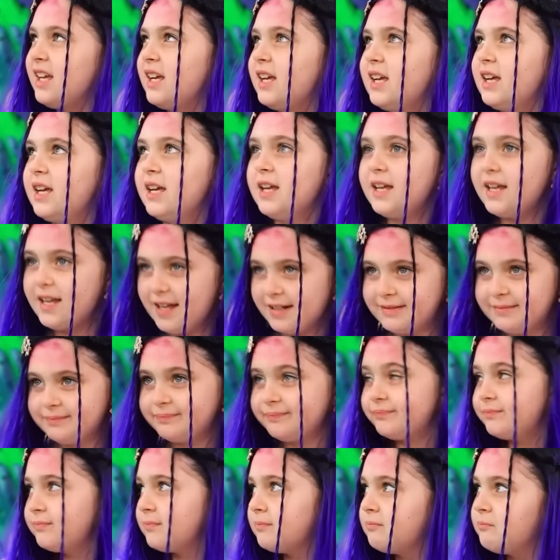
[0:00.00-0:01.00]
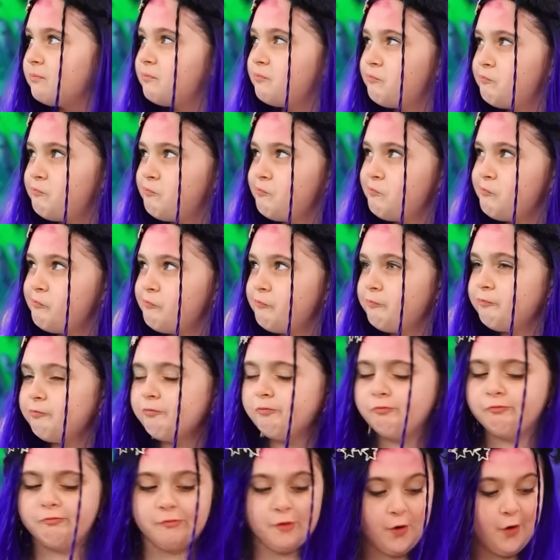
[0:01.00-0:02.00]
Mm, maybe I should make it
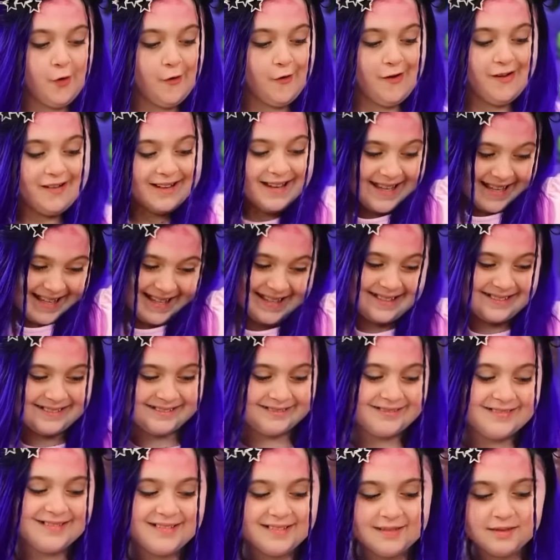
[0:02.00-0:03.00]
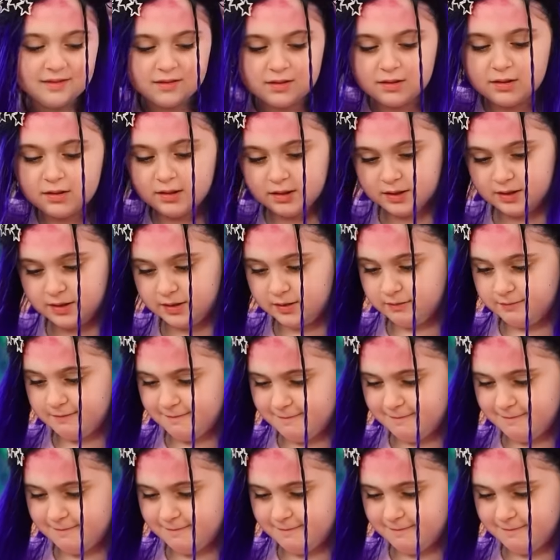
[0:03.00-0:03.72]
myself? It's easy!